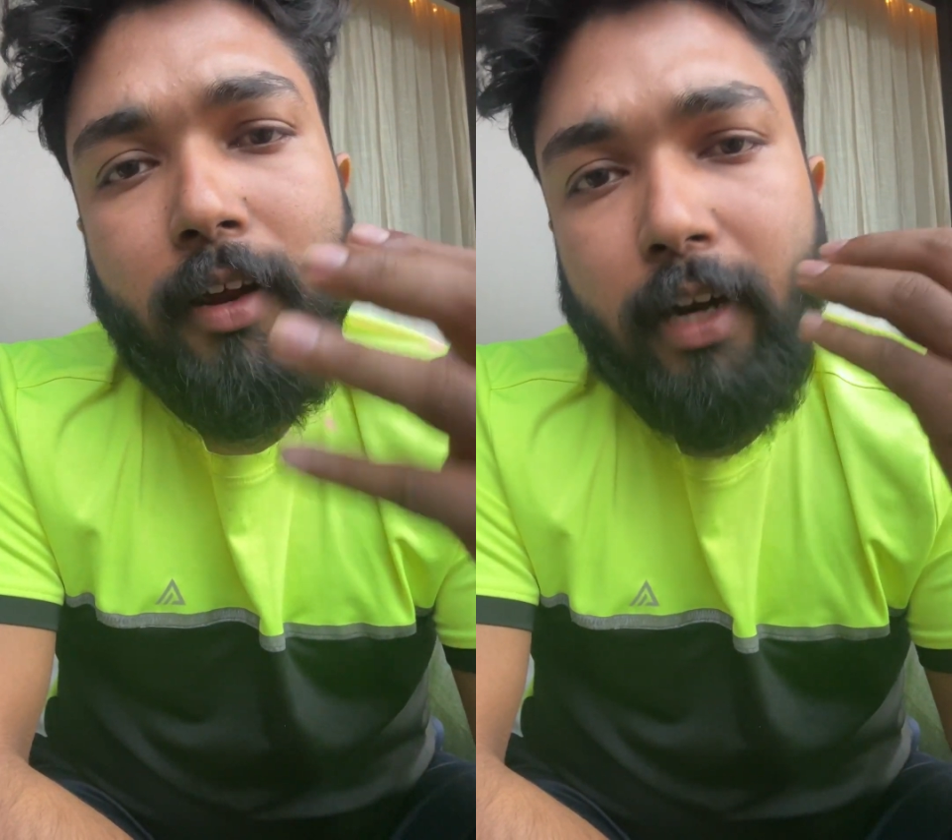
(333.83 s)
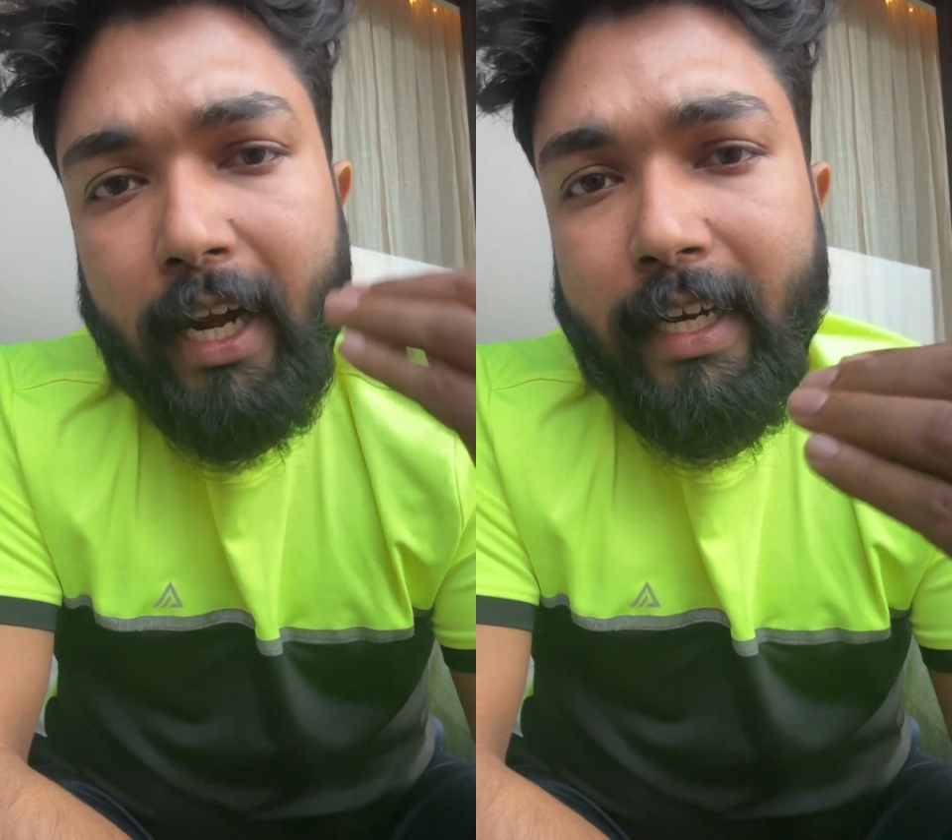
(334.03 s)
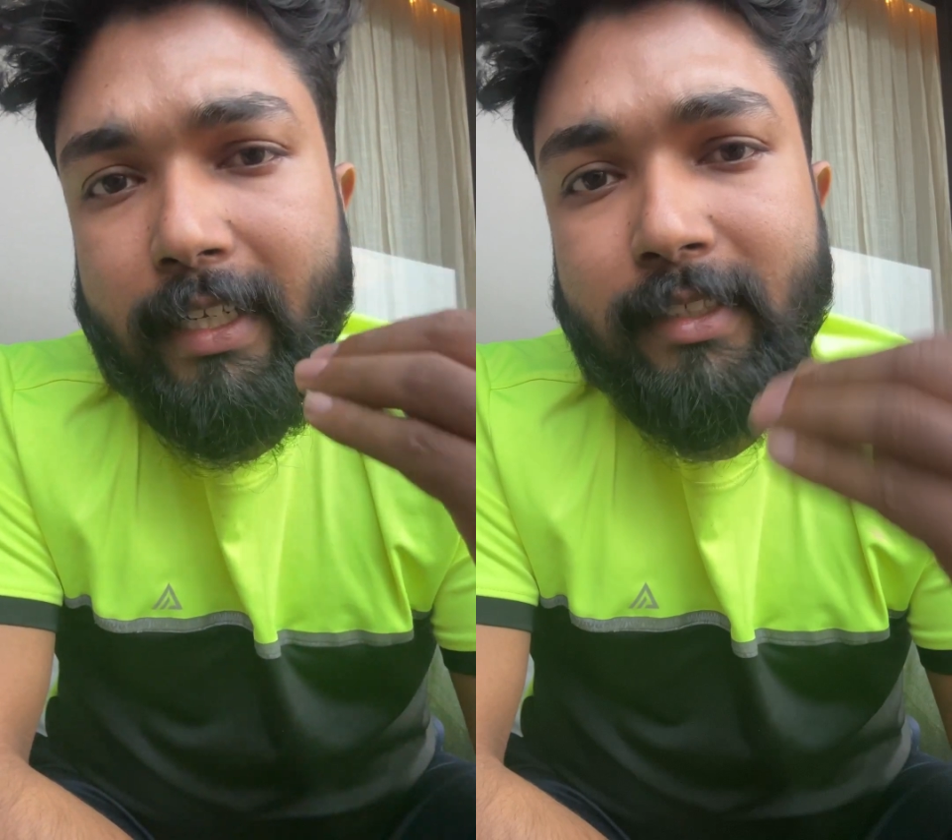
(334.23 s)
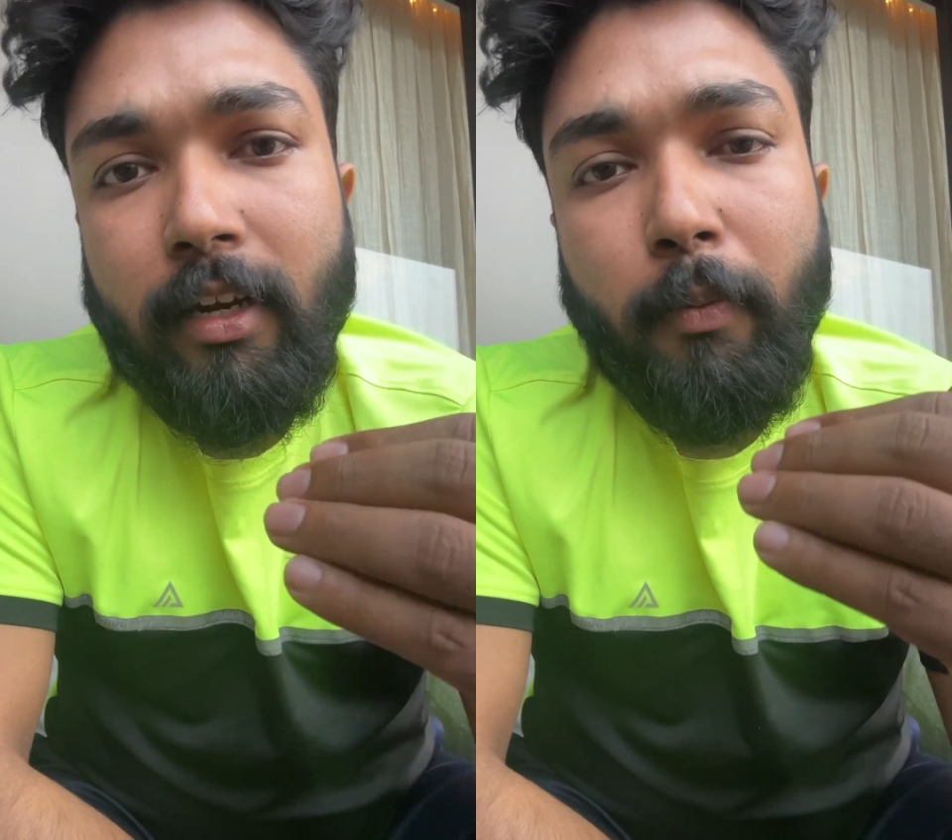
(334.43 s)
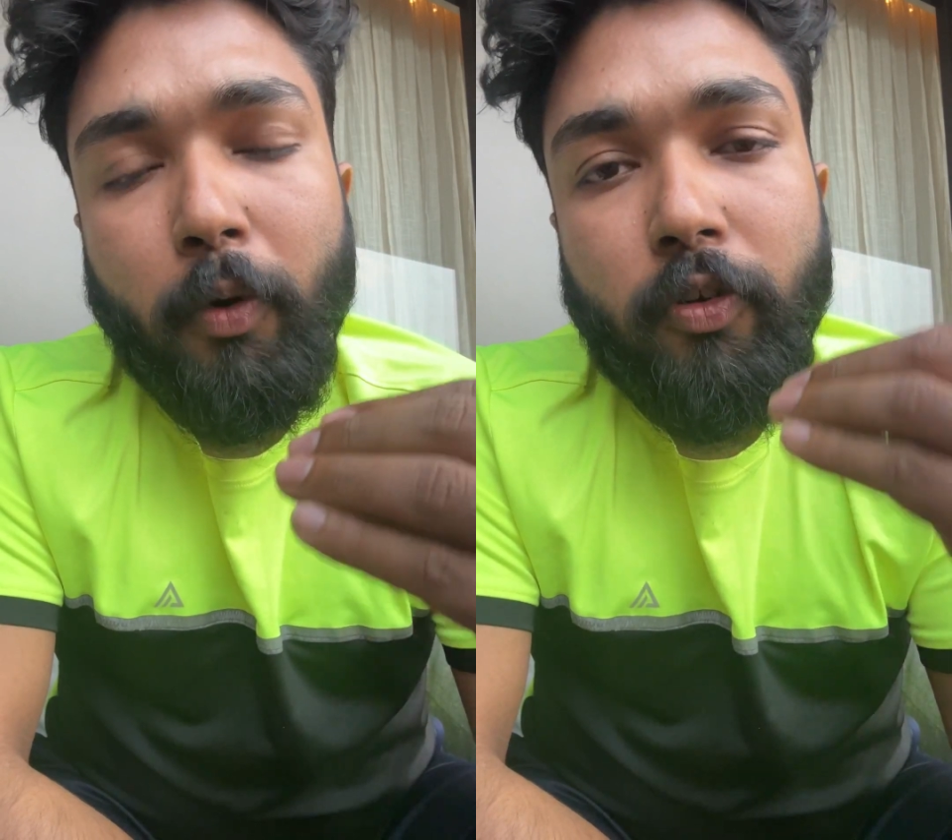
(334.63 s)
a really
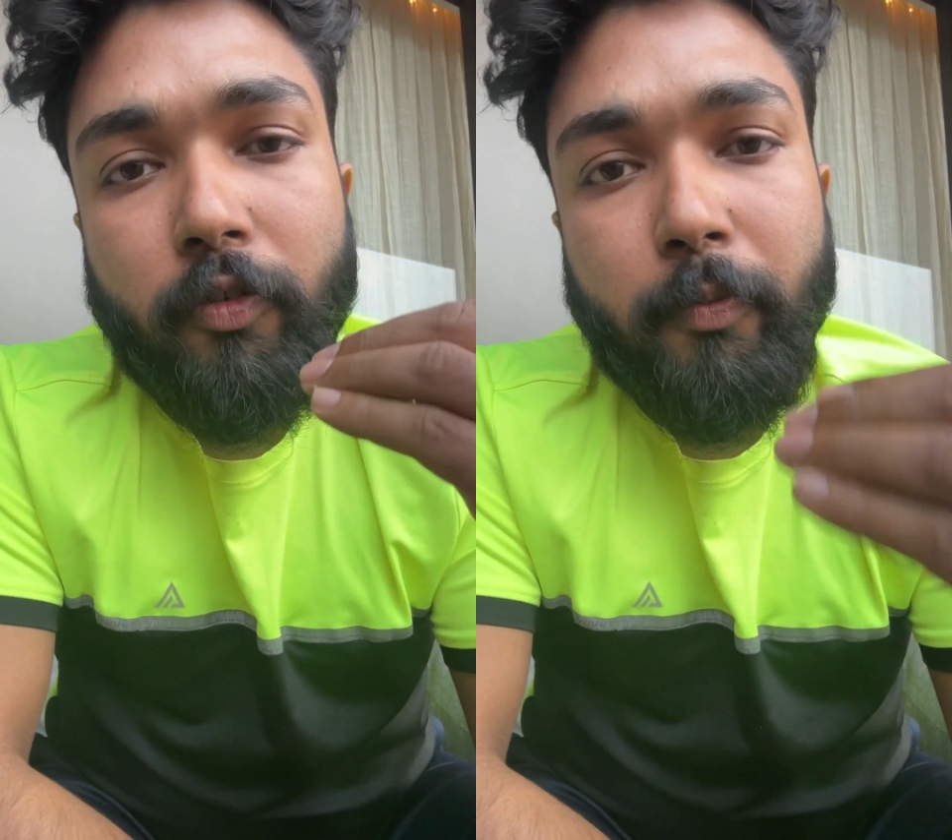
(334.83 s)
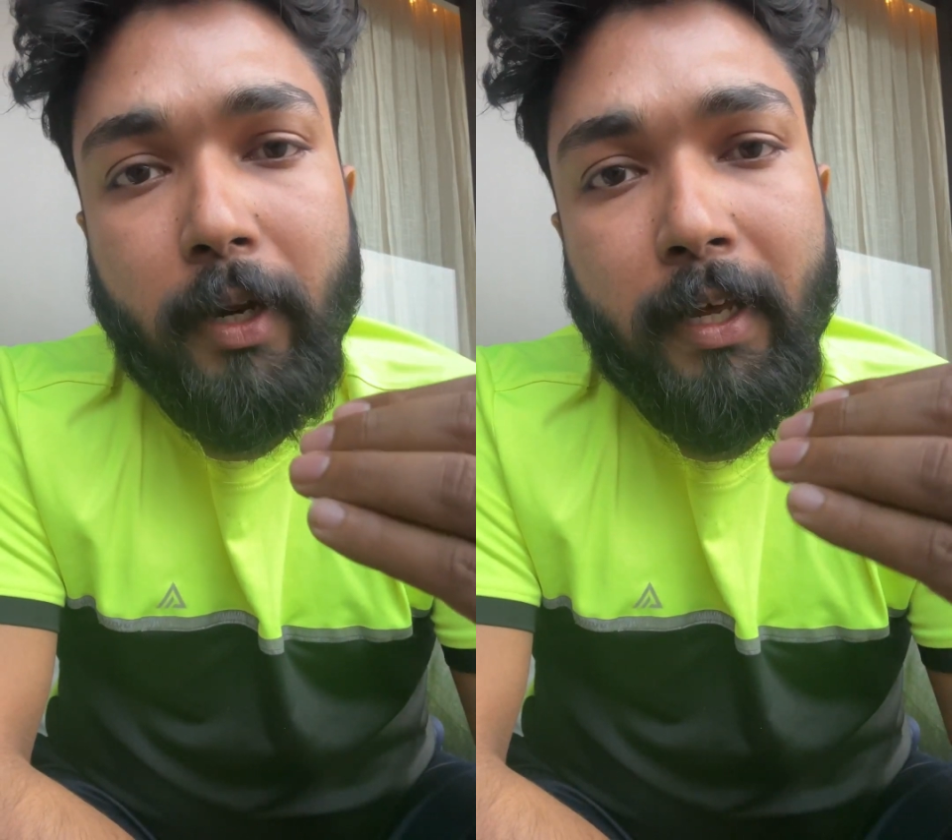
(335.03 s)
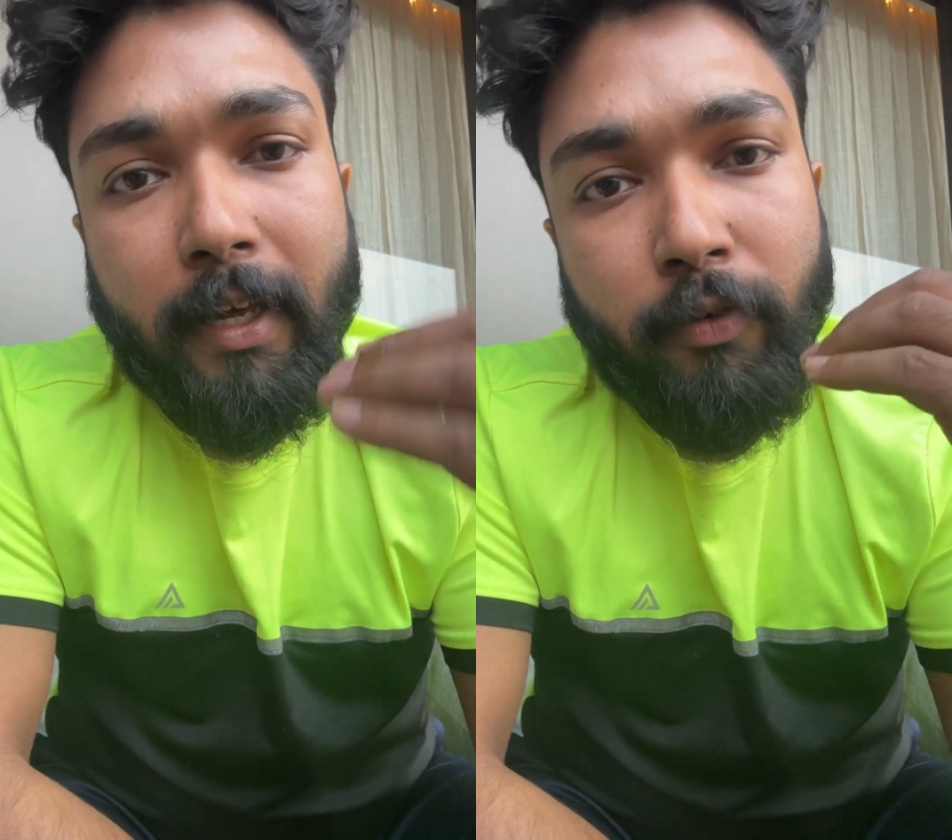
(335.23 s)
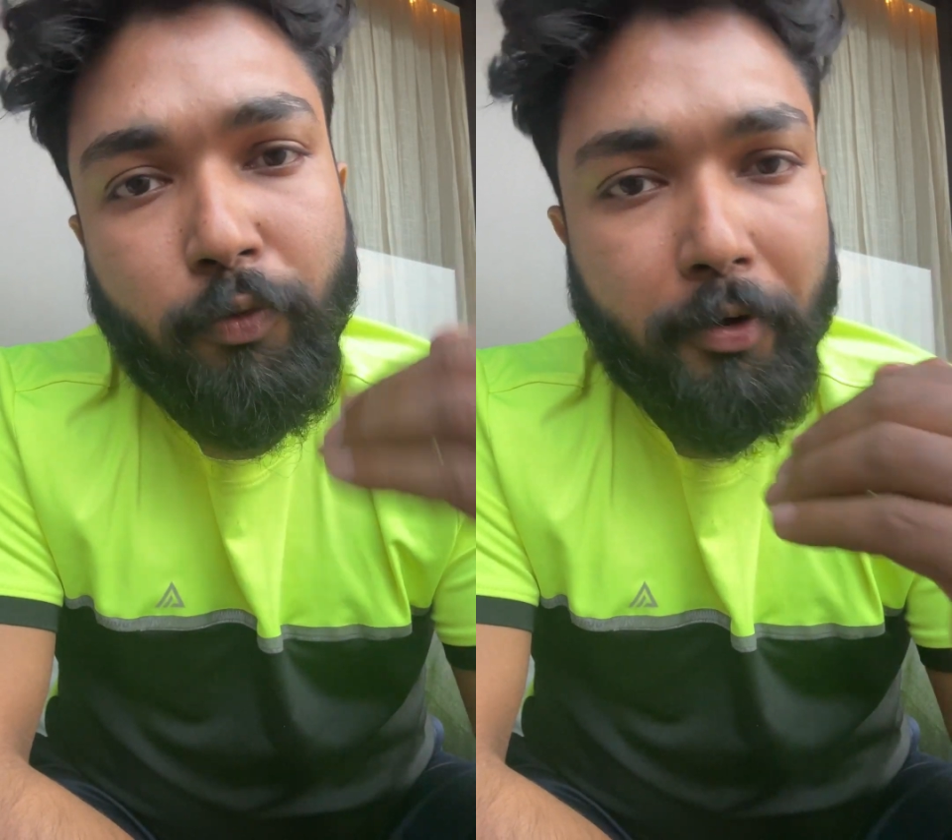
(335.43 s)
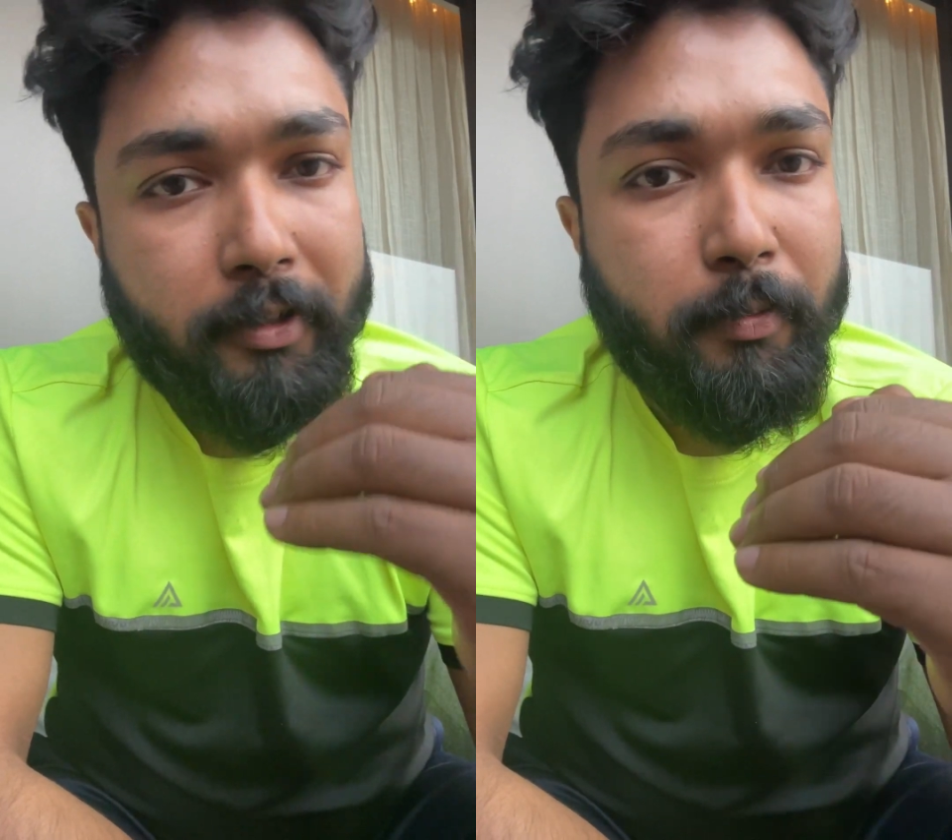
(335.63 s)
decent amount of money in
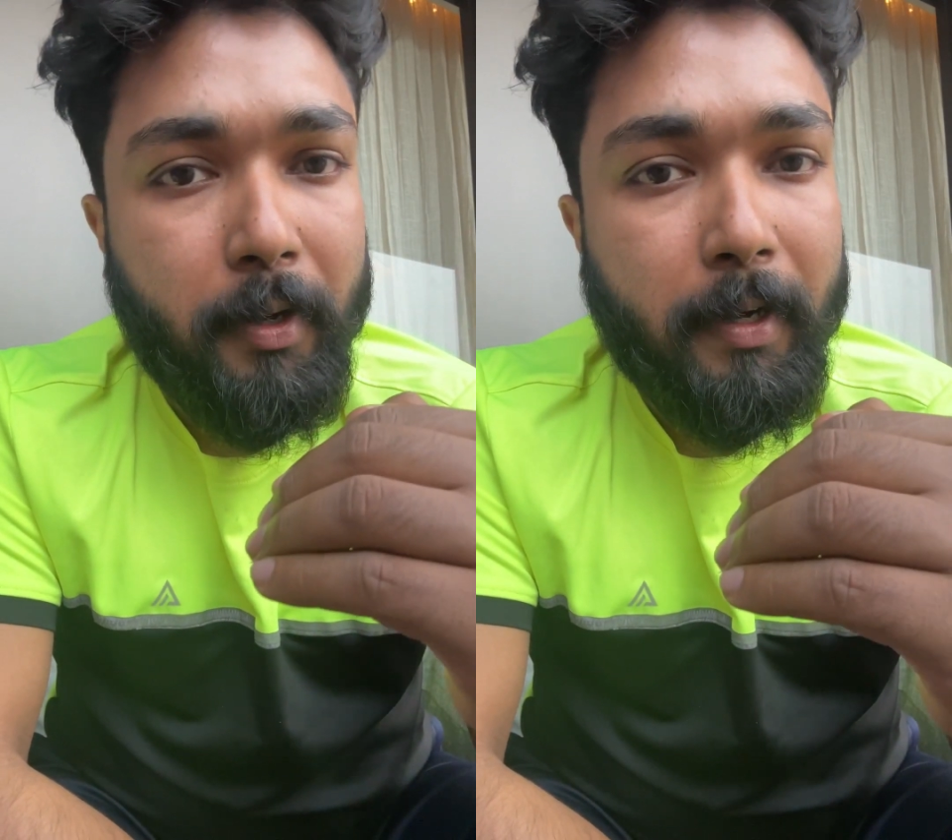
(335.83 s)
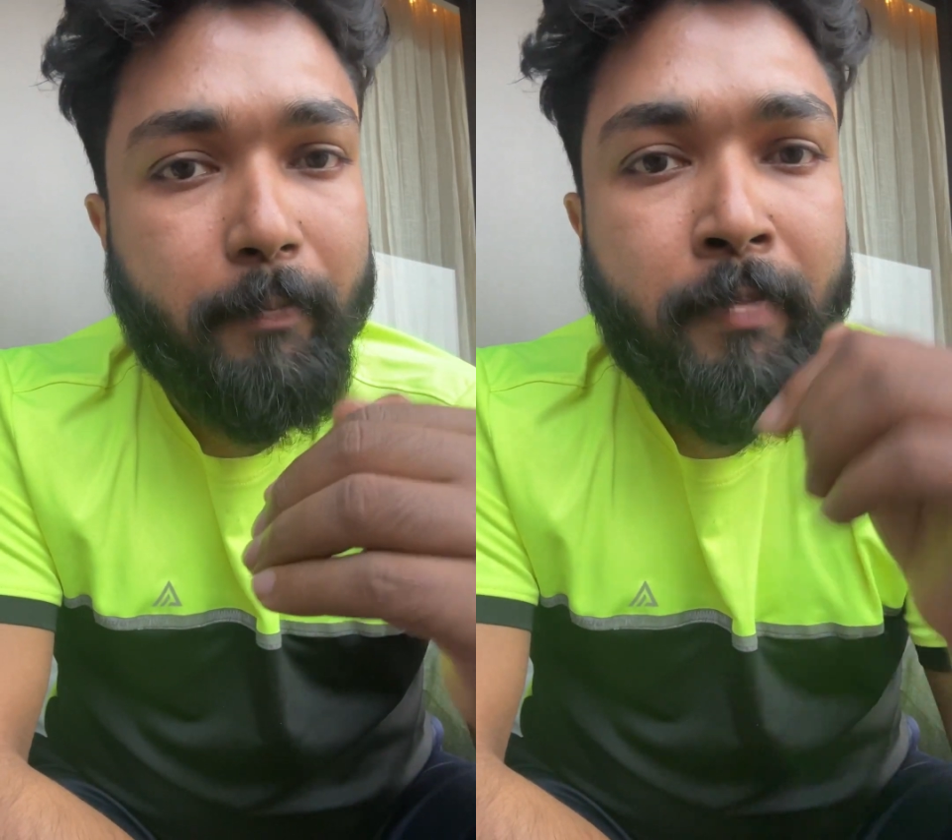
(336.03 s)
forex market,